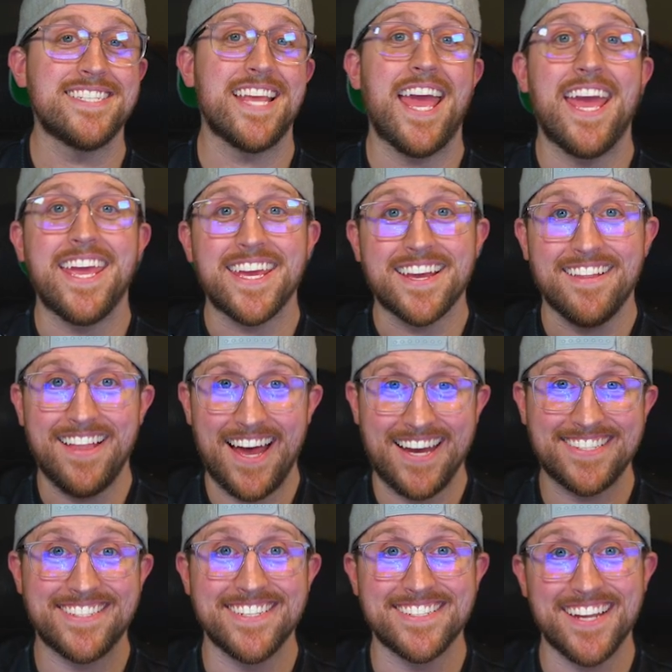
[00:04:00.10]
a
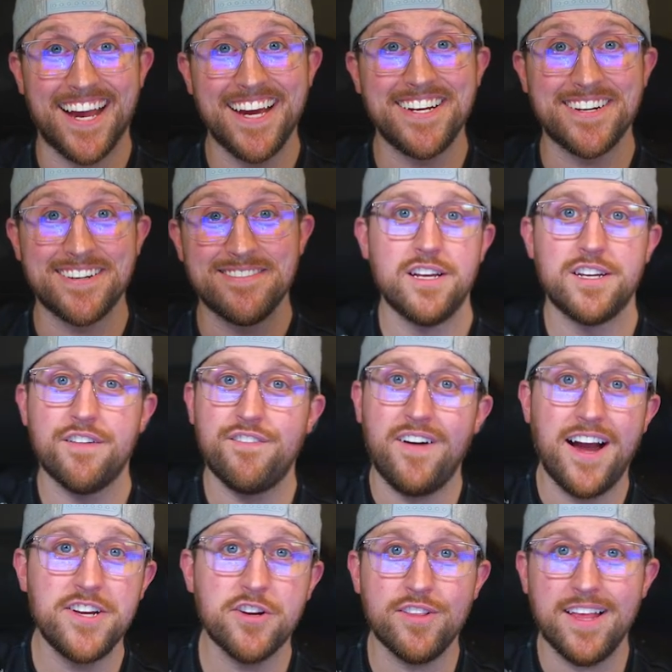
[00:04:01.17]
class designer. To
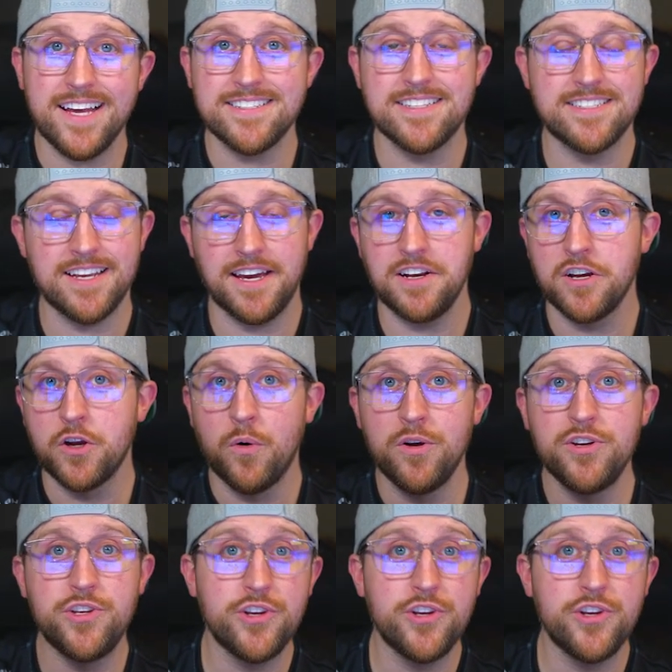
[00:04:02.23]
find your class designer, go into your